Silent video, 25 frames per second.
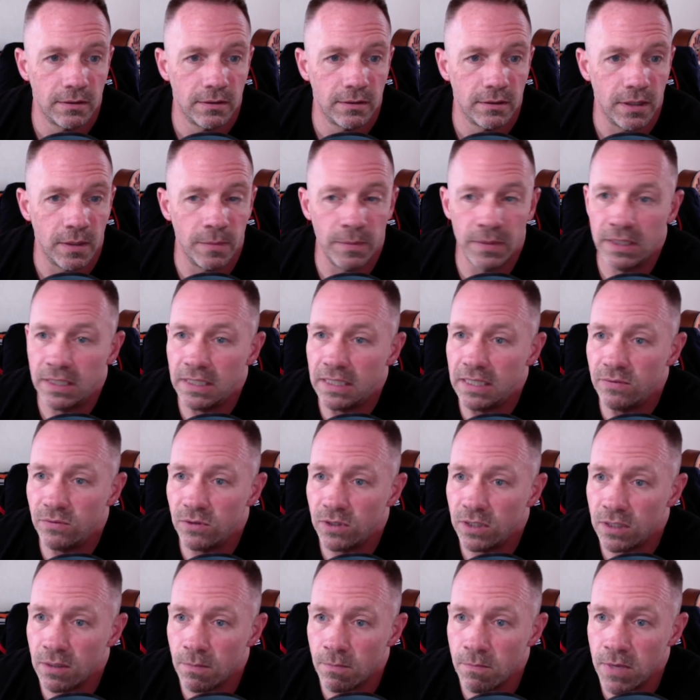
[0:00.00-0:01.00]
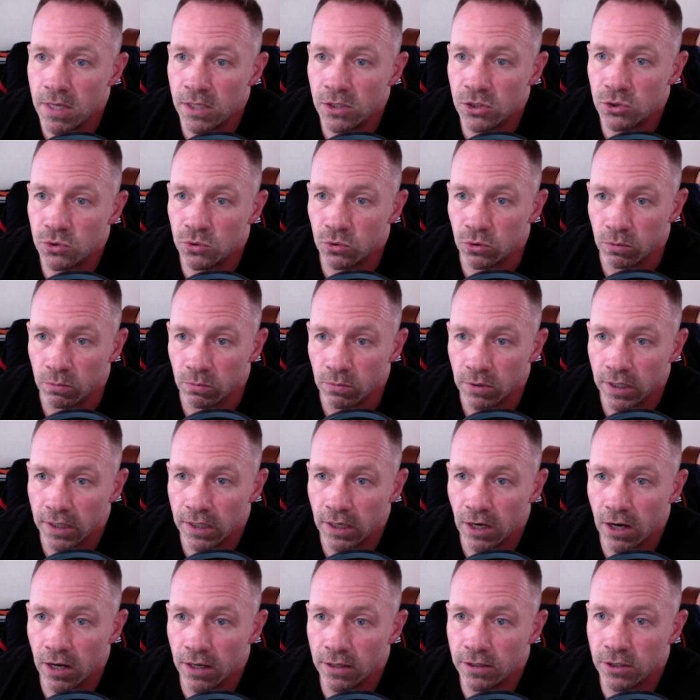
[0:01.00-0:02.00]
I mean, even in the men's room, like
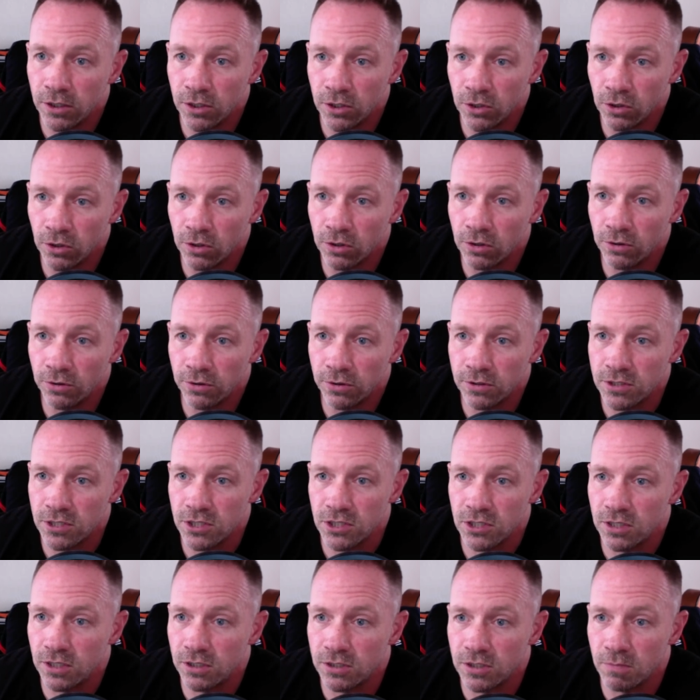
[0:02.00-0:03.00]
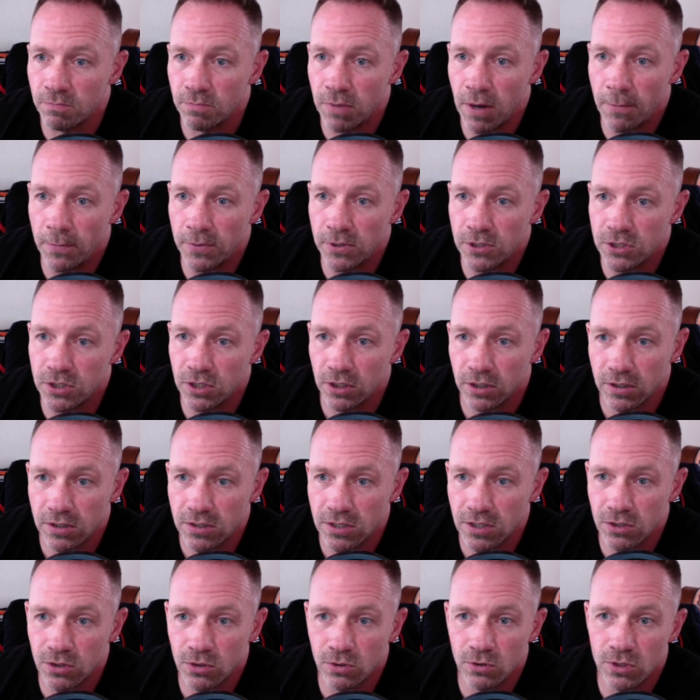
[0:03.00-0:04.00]
on the urinal, there's a there's a bumper sticker that
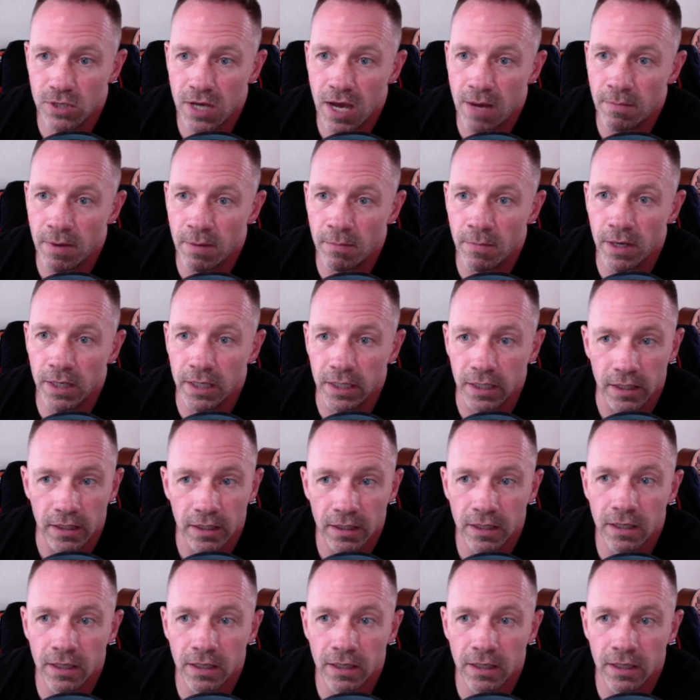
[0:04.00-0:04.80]
says, "Who's got my money?"